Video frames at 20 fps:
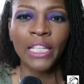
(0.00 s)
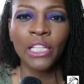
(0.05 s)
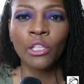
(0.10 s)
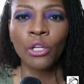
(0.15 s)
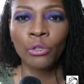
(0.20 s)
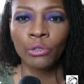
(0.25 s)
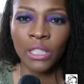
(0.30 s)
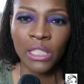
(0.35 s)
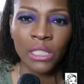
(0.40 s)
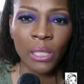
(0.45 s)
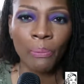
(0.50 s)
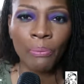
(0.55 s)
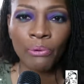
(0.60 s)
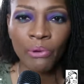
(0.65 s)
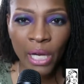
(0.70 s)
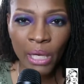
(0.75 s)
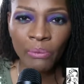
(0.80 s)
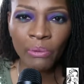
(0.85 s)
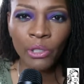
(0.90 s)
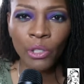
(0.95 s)
you don't need to
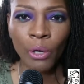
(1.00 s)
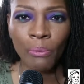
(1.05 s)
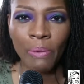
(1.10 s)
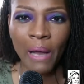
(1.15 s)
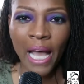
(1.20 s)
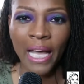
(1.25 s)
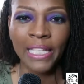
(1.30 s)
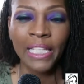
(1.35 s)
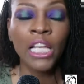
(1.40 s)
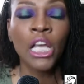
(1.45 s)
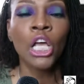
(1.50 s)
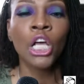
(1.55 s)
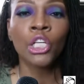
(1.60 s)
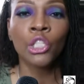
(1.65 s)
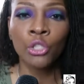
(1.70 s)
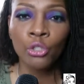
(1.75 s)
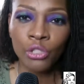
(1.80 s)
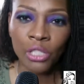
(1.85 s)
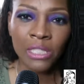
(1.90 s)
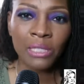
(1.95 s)
pray with nobody,
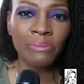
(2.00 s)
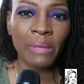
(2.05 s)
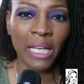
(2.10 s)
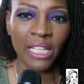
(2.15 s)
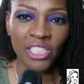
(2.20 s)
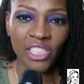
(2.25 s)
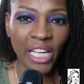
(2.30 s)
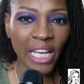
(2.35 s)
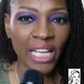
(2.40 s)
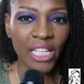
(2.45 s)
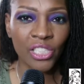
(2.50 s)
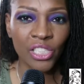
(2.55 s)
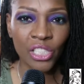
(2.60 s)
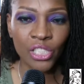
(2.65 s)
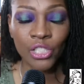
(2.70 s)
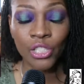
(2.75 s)
you just make changes.